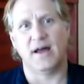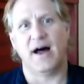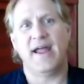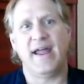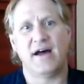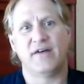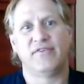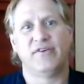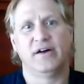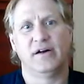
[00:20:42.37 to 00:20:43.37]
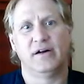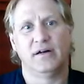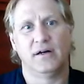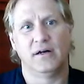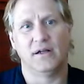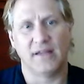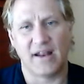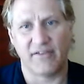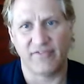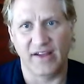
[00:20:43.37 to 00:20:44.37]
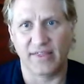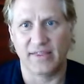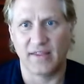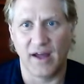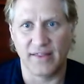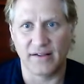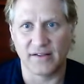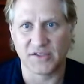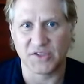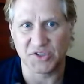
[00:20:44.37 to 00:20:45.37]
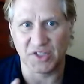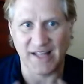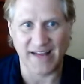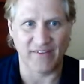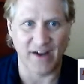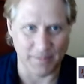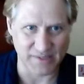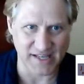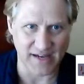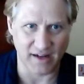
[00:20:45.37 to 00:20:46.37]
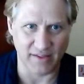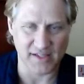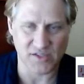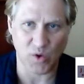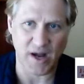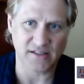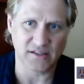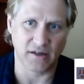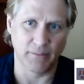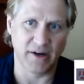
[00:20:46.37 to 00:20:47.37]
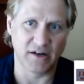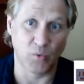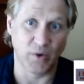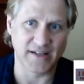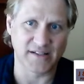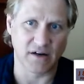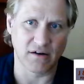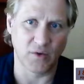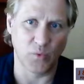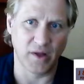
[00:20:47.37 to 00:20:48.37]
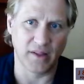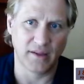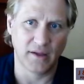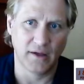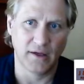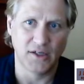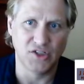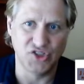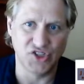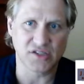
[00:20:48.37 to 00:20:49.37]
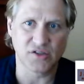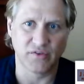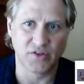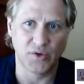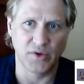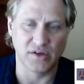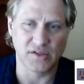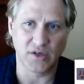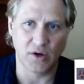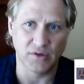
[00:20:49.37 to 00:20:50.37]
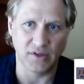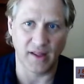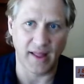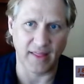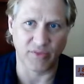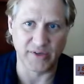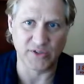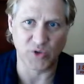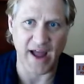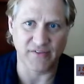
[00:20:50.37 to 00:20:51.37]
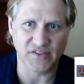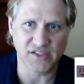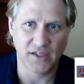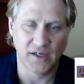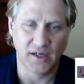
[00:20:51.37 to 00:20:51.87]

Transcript: I have a lot of faith. I think that there's a lot of upside on this roster compared to what I started with just over 2 years ago and 3 drafts.